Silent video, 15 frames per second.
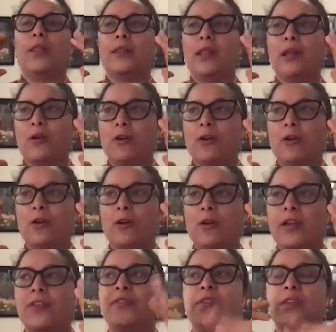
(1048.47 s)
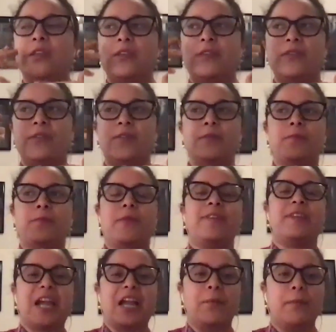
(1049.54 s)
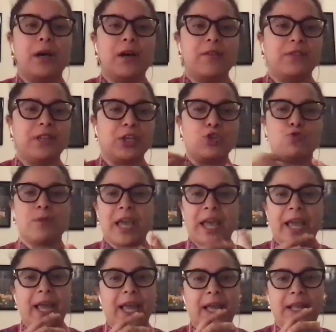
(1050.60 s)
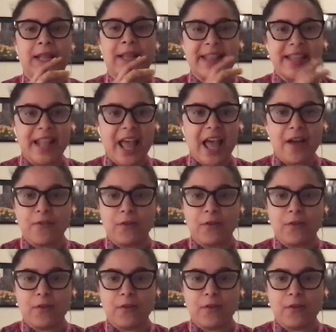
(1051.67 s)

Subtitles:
there is this stigma of like, you can never,